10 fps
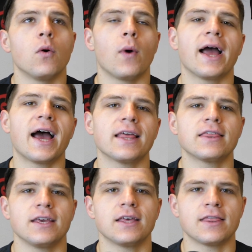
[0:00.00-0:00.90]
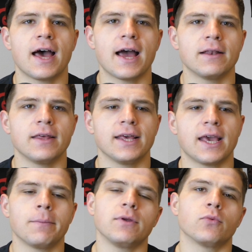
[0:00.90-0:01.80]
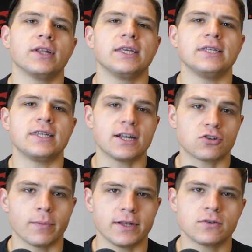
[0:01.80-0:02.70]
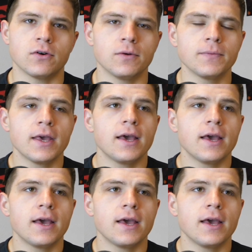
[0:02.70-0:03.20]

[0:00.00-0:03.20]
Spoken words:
why I think that it can be really detrimental